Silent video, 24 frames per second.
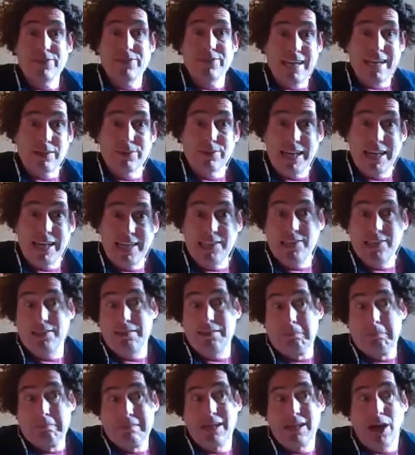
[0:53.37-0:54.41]

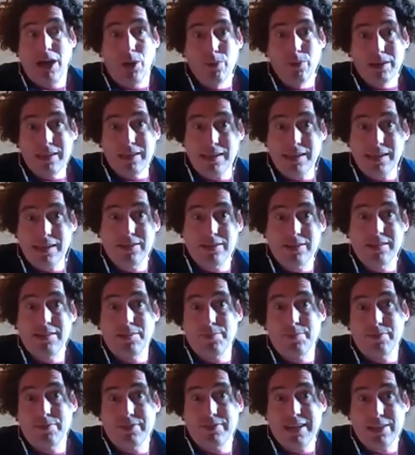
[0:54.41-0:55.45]
aggregation only. And on
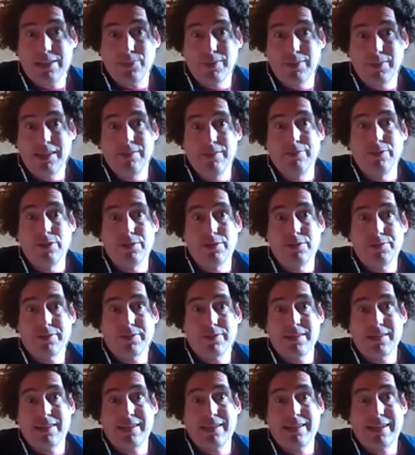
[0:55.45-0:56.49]
top of that, we evolved
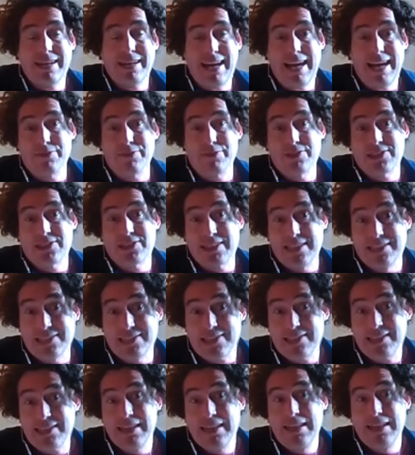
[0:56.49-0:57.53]
ever
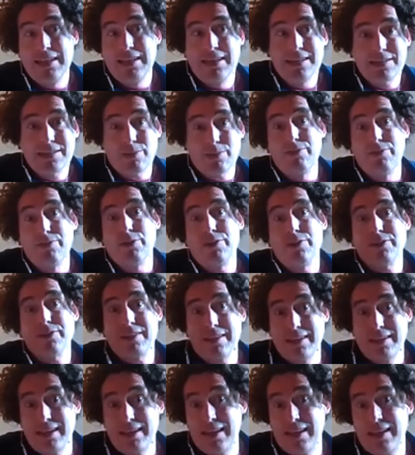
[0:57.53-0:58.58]
since. We evolved
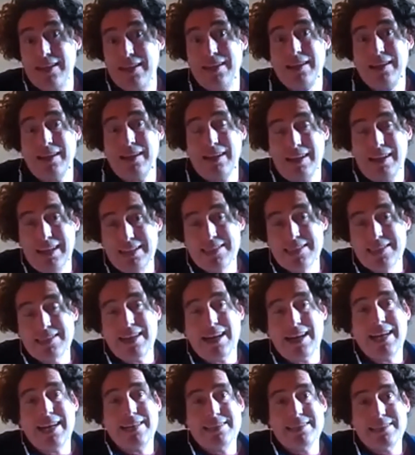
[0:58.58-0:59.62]
in
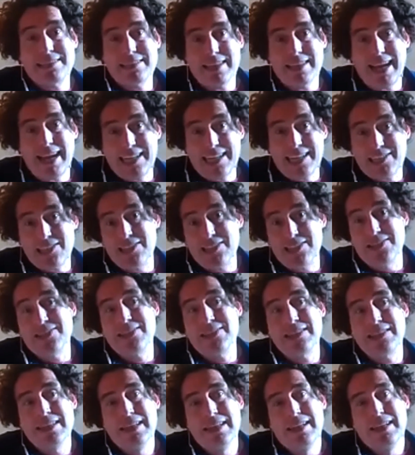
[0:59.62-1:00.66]
insights,
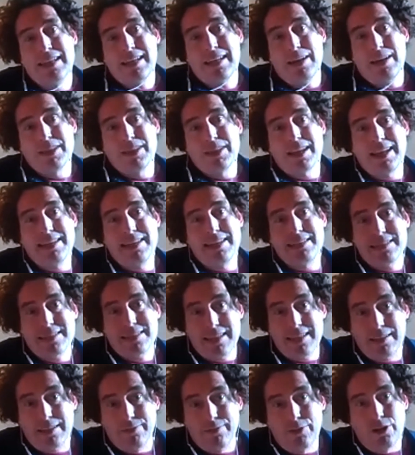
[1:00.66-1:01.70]
actions. And with the latest
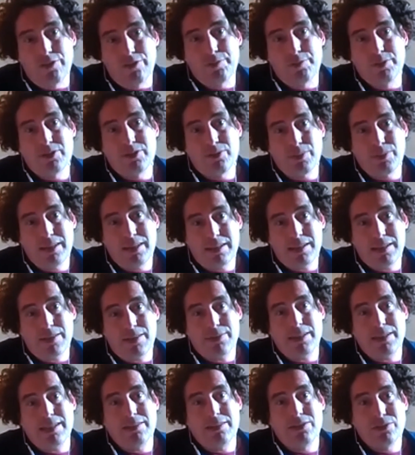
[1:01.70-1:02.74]
evolvement, we are
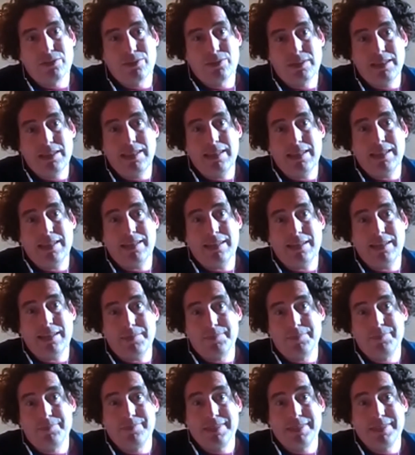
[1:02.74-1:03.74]
going into the